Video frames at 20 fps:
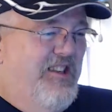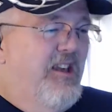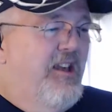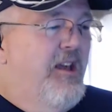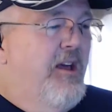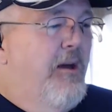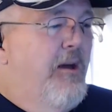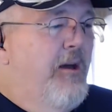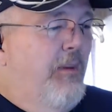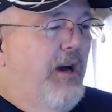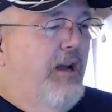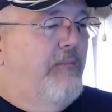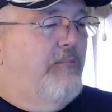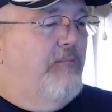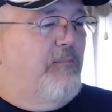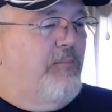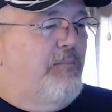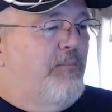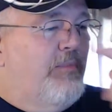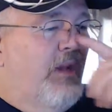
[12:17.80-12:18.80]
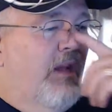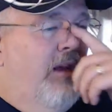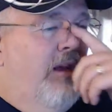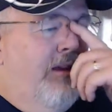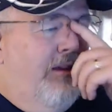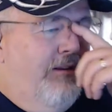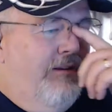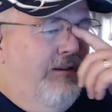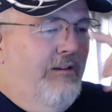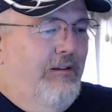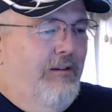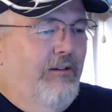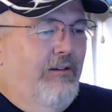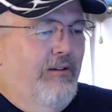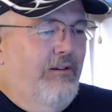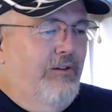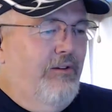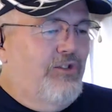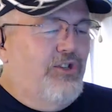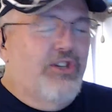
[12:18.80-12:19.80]
But
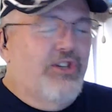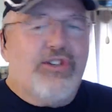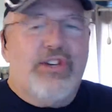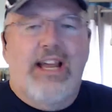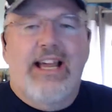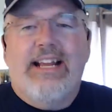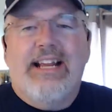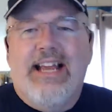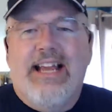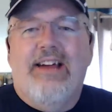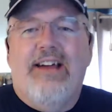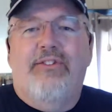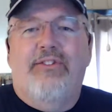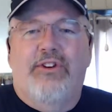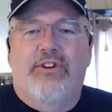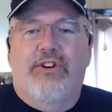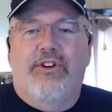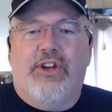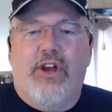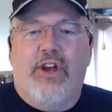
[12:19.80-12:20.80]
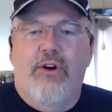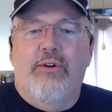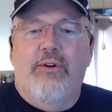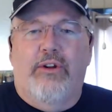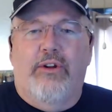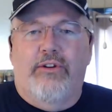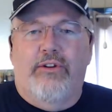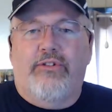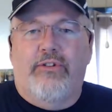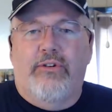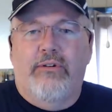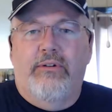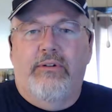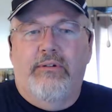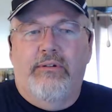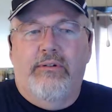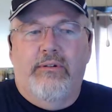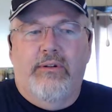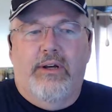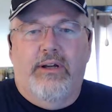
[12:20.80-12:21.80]
just like out in the Dakotas,
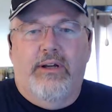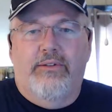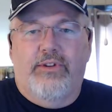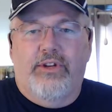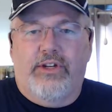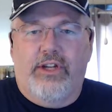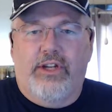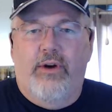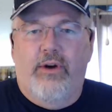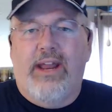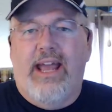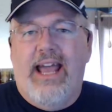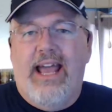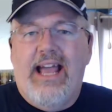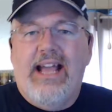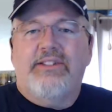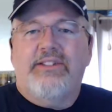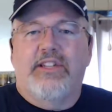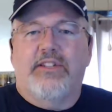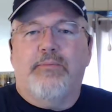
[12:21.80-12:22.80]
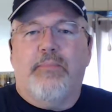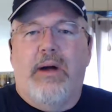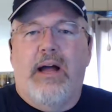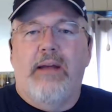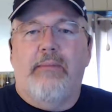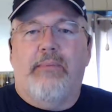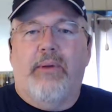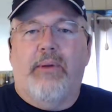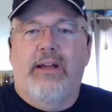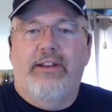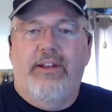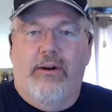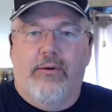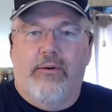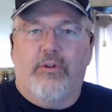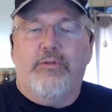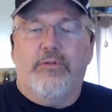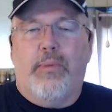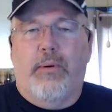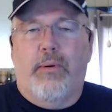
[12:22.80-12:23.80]
the Dakota Access Pipeline, there was
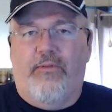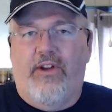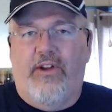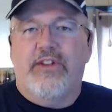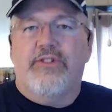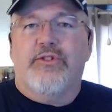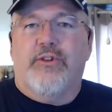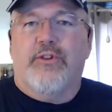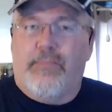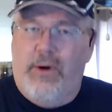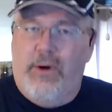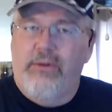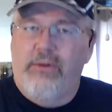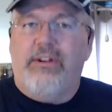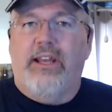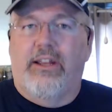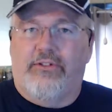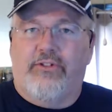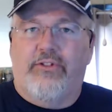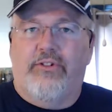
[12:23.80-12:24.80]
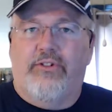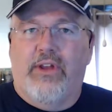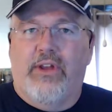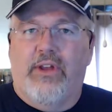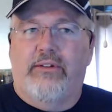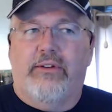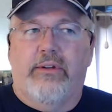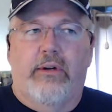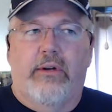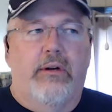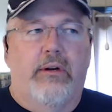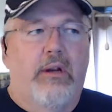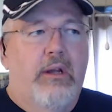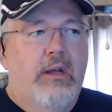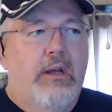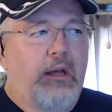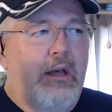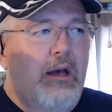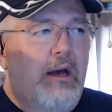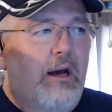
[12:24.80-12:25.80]
professional protesters out there.
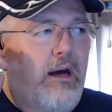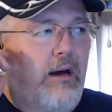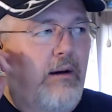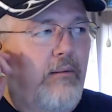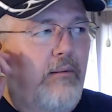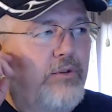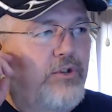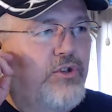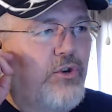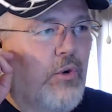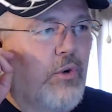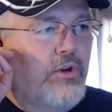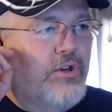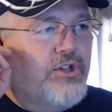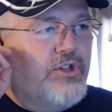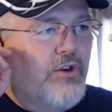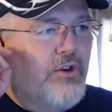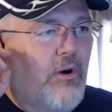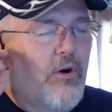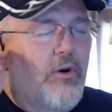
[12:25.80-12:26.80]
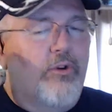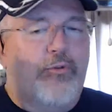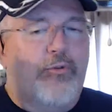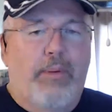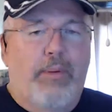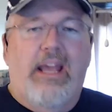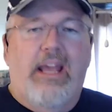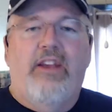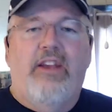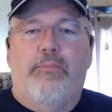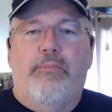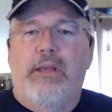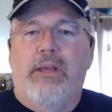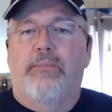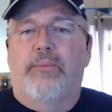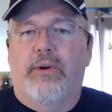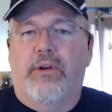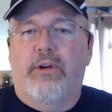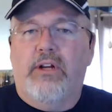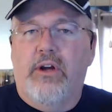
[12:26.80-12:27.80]
George Soros pays
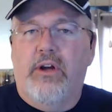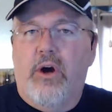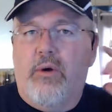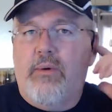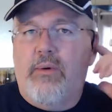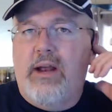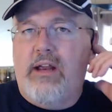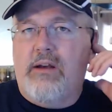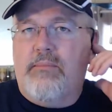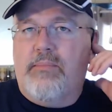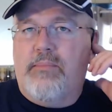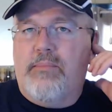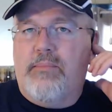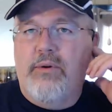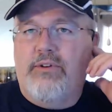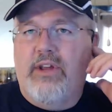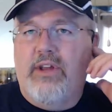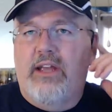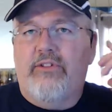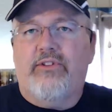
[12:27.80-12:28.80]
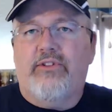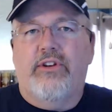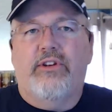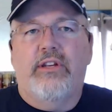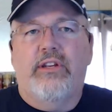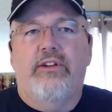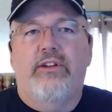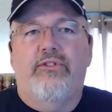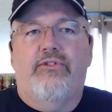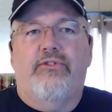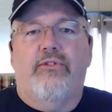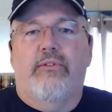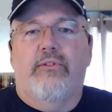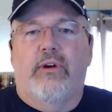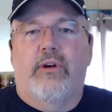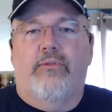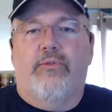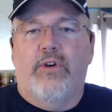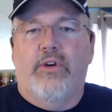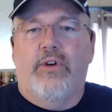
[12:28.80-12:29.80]
people to go around and protest at these
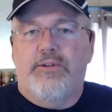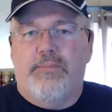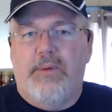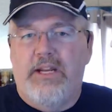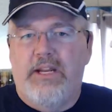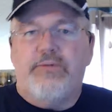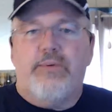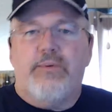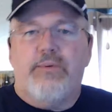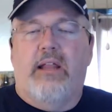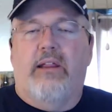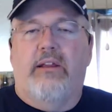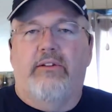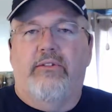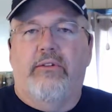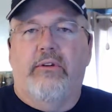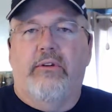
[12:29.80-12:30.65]
free speech rallies.